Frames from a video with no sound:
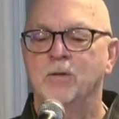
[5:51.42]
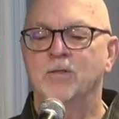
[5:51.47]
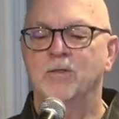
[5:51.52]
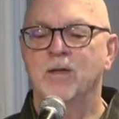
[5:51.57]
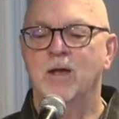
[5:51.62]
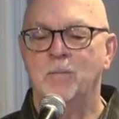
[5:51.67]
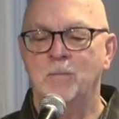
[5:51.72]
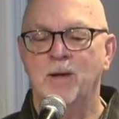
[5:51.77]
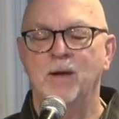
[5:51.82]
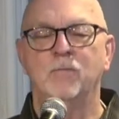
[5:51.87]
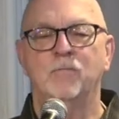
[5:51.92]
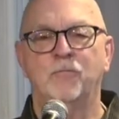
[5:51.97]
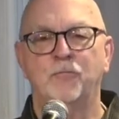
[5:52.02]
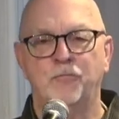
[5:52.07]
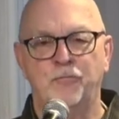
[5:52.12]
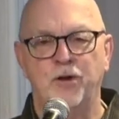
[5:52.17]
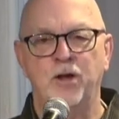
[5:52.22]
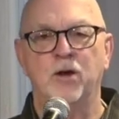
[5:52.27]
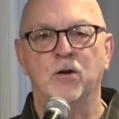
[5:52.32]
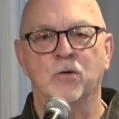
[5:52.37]
Put them
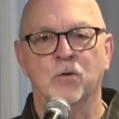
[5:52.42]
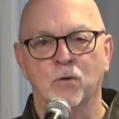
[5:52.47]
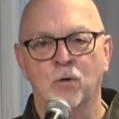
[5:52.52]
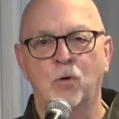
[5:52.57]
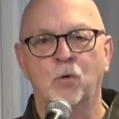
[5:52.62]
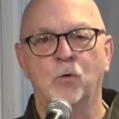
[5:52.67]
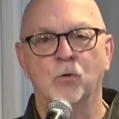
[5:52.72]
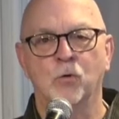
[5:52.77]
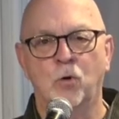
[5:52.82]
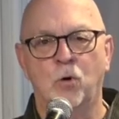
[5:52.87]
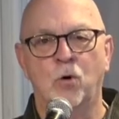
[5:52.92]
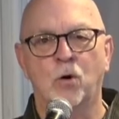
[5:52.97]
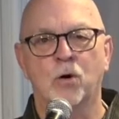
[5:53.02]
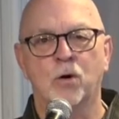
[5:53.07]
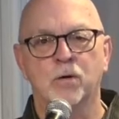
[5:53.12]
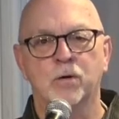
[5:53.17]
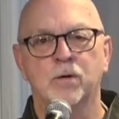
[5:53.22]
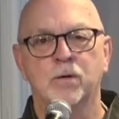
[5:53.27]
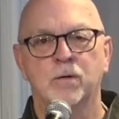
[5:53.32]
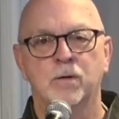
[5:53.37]
in fear, O
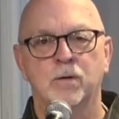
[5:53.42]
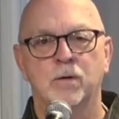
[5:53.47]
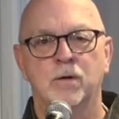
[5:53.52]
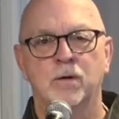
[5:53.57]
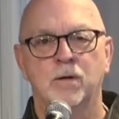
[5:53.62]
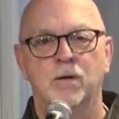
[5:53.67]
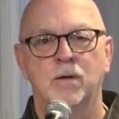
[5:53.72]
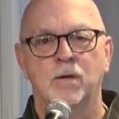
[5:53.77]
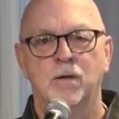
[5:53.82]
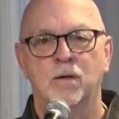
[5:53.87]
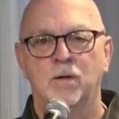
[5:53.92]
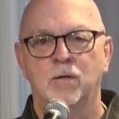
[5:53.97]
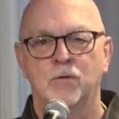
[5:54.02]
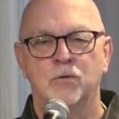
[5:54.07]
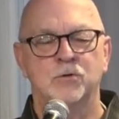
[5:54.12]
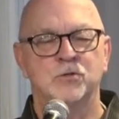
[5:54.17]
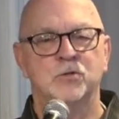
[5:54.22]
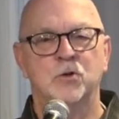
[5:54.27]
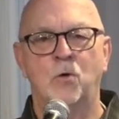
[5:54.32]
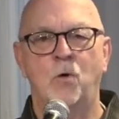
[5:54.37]
Lord.
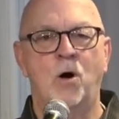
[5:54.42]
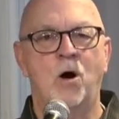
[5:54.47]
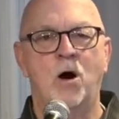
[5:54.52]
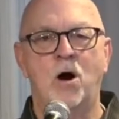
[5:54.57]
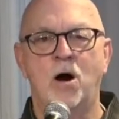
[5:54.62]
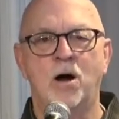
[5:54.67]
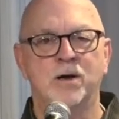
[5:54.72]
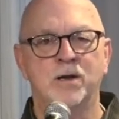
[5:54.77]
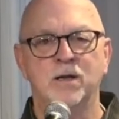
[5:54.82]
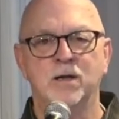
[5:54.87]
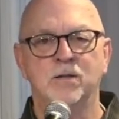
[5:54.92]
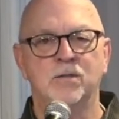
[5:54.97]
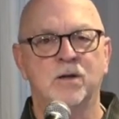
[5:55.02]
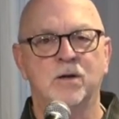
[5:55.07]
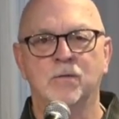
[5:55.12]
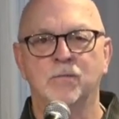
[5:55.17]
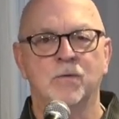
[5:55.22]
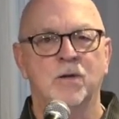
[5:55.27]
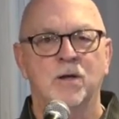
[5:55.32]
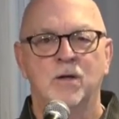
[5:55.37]
They're so
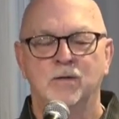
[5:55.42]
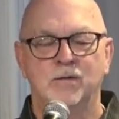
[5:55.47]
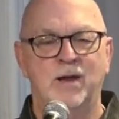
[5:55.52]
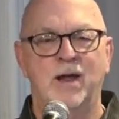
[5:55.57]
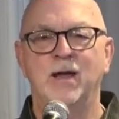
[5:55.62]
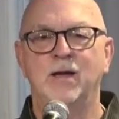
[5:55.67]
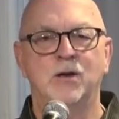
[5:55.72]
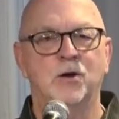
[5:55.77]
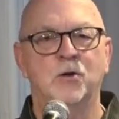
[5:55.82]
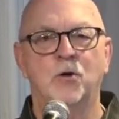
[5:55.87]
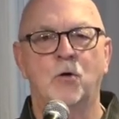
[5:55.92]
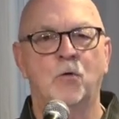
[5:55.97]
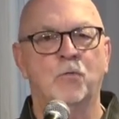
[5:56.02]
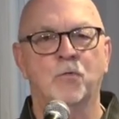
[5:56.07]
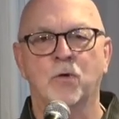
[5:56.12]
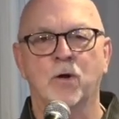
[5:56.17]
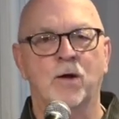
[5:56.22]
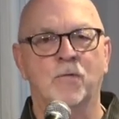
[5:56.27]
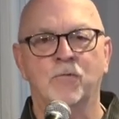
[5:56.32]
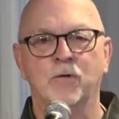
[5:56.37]
haughty, they're taking
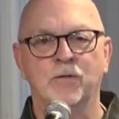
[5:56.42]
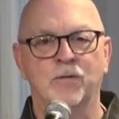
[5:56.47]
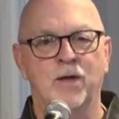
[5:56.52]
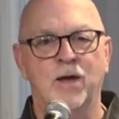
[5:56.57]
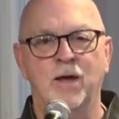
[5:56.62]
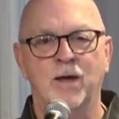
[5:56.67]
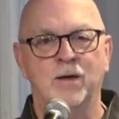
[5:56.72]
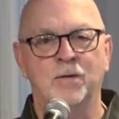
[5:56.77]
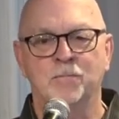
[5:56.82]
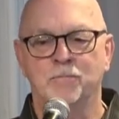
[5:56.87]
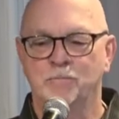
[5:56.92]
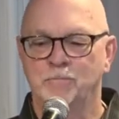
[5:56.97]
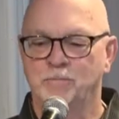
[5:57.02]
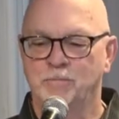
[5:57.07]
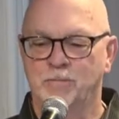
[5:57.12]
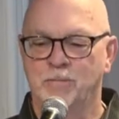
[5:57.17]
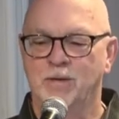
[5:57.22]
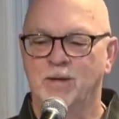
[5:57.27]
over everything.